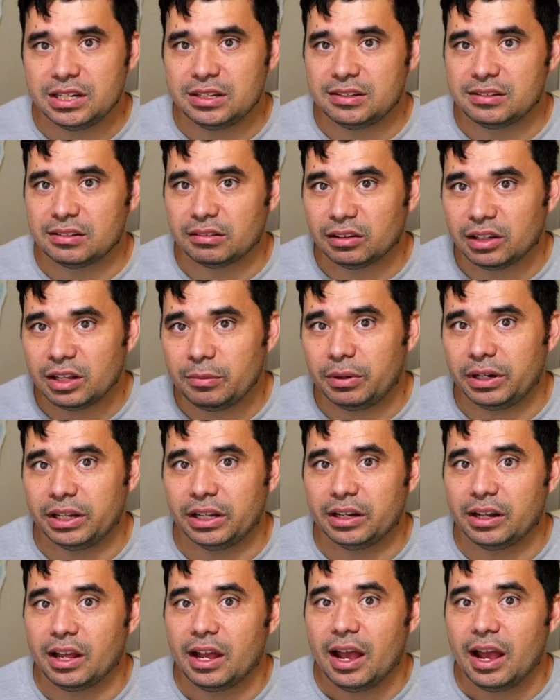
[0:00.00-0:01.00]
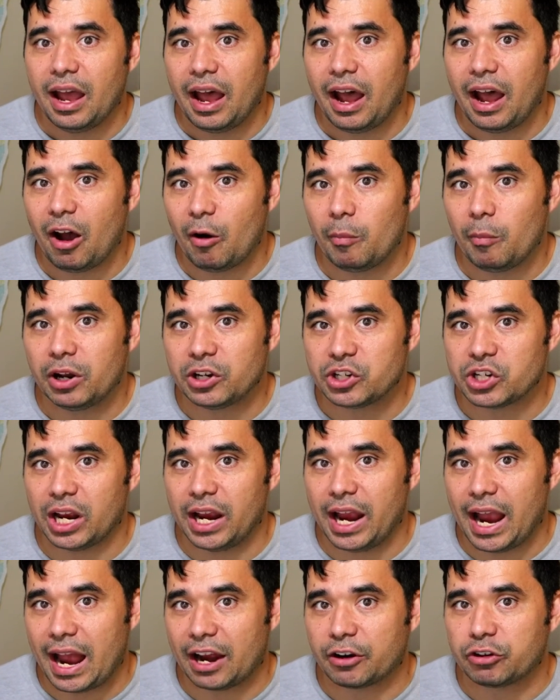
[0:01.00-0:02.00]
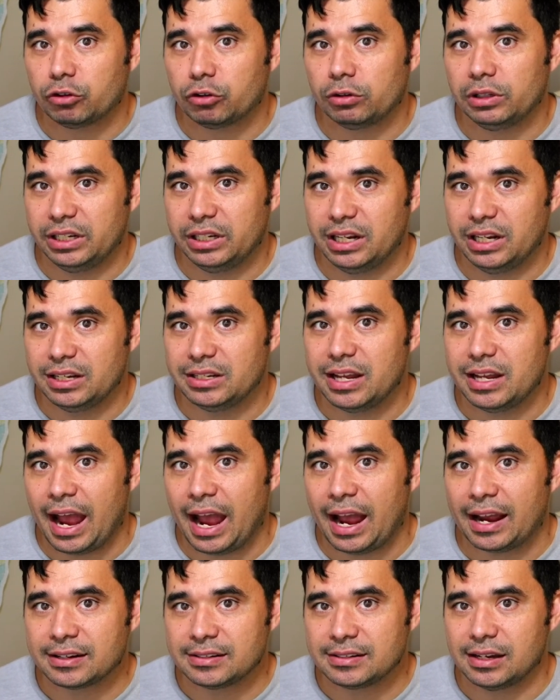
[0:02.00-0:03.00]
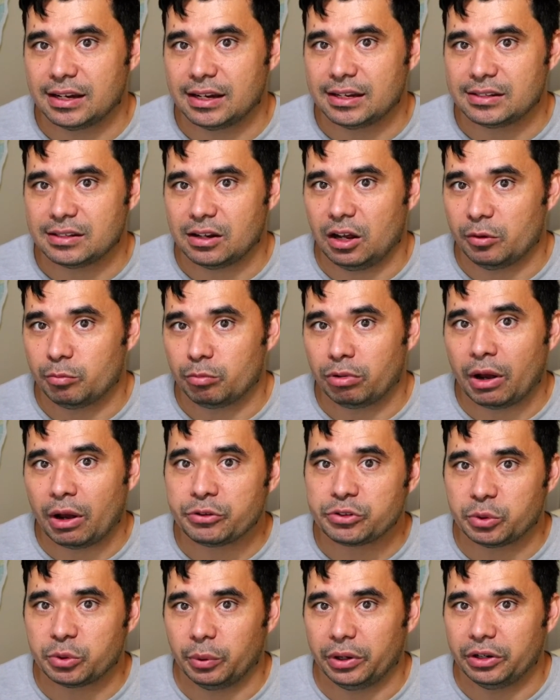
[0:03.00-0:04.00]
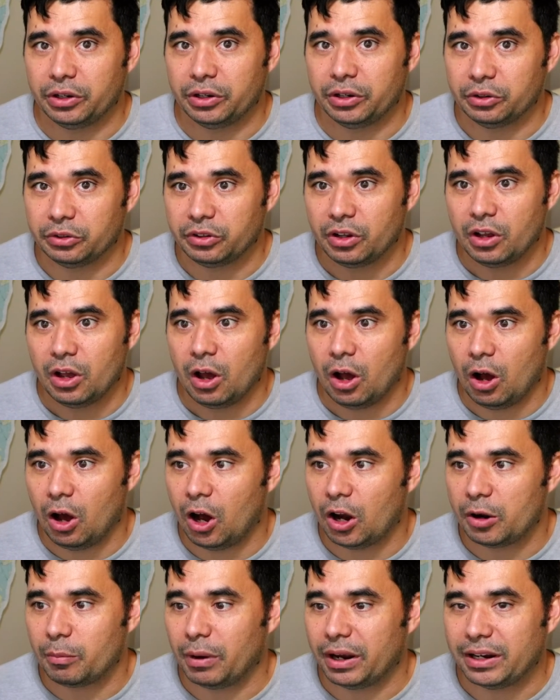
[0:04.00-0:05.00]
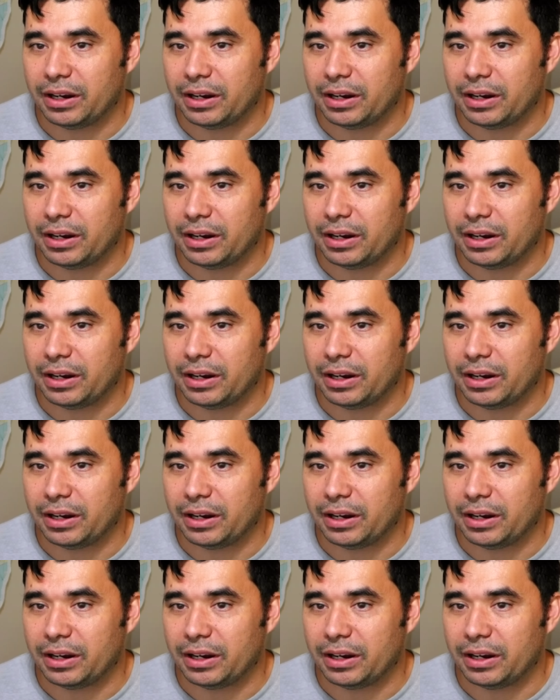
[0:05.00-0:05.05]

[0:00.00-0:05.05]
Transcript: has limited how much I actually need to access on browser windows on my